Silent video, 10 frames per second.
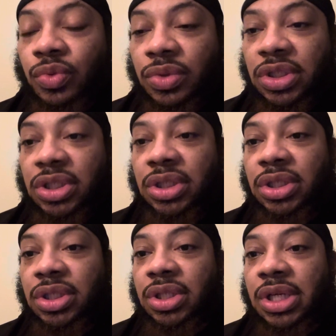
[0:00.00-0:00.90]

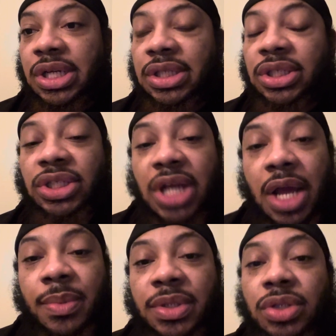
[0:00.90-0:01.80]
teach. Like,
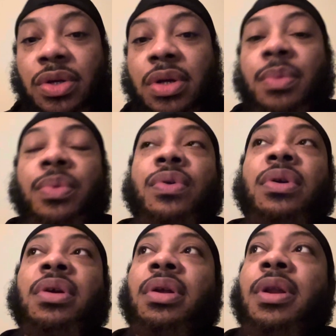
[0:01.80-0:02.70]
shamans are
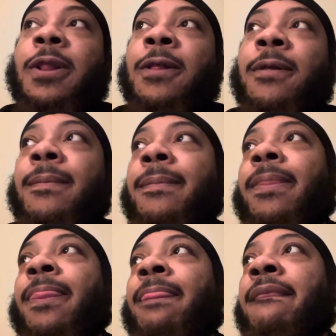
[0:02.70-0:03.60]
important.
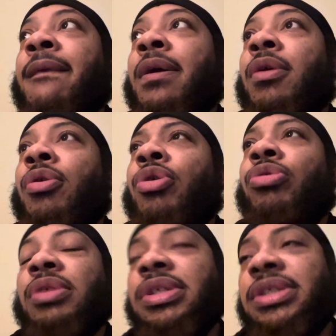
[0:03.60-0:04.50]

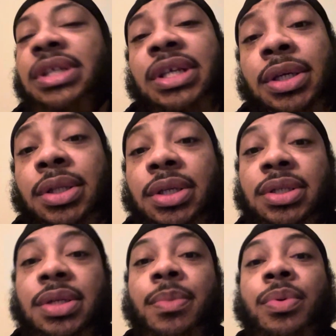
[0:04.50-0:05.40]
Holistic healing is
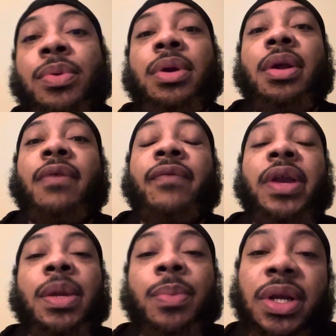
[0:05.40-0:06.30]
important.
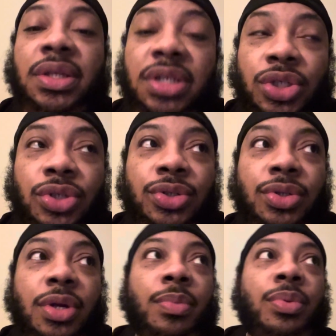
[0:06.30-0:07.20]
Reiki practitioners
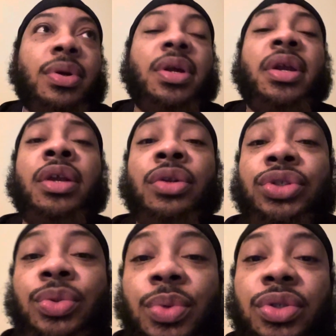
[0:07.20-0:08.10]
are important.
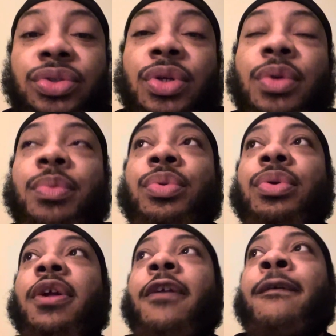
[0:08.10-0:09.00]
Energy workers are
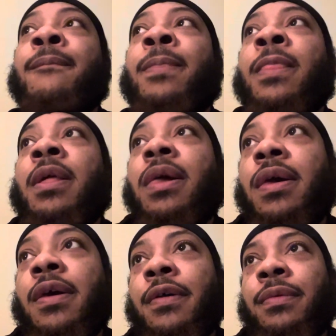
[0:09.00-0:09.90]
important.
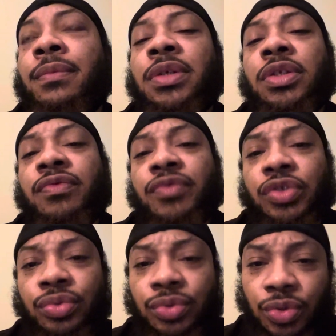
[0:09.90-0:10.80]

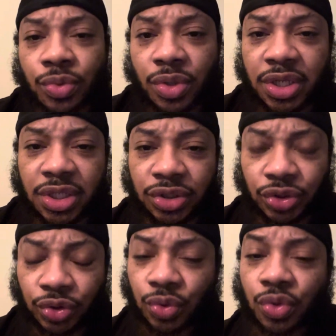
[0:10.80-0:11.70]
Individuals who
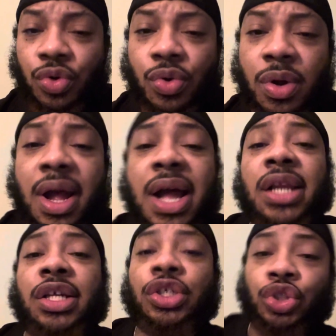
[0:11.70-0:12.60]
are
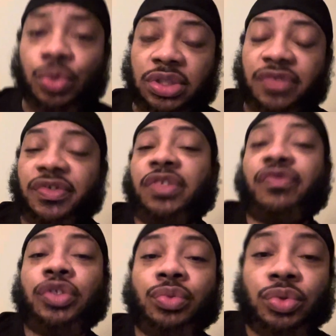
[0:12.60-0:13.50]
highly intuitive
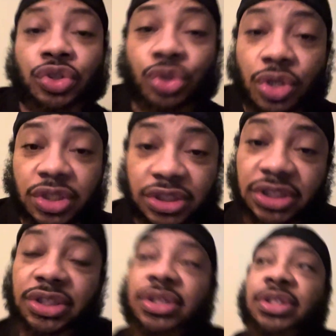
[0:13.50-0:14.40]
individuals, star
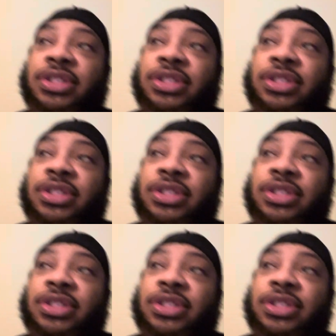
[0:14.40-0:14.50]
seeds,